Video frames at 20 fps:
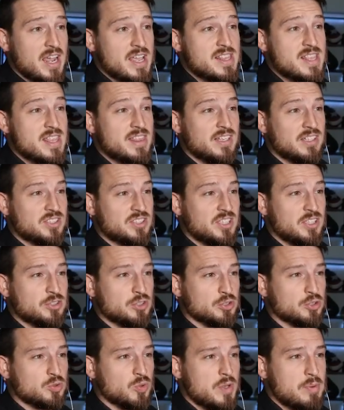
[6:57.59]
And then this
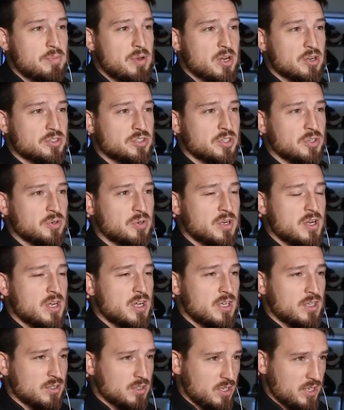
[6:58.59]
scissor sweep here too.
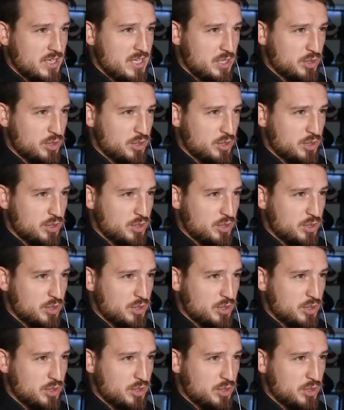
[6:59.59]
Look,